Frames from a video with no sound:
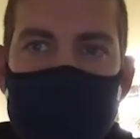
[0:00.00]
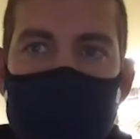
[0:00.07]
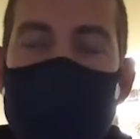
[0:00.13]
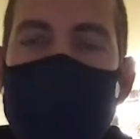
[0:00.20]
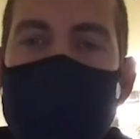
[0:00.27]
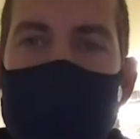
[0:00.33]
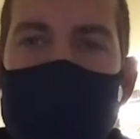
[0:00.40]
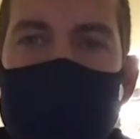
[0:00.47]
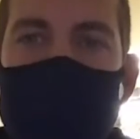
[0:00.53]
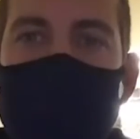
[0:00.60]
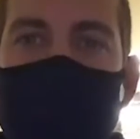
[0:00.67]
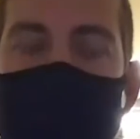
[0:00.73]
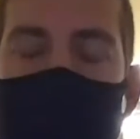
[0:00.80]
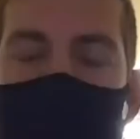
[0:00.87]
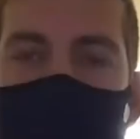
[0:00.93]
people. You can
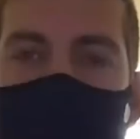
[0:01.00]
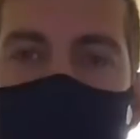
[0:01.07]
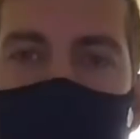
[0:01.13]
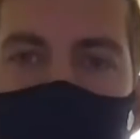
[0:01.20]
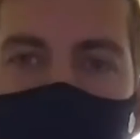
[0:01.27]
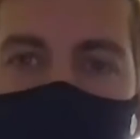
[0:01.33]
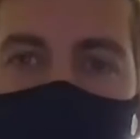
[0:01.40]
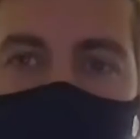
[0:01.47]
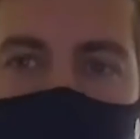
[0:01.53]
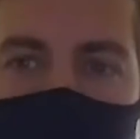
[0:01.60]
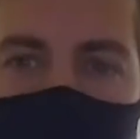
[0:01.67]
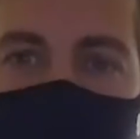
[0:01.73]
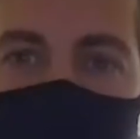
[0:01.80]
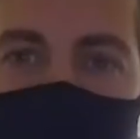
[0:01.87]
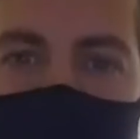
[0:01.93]
definitely hear Grant Williams. Grant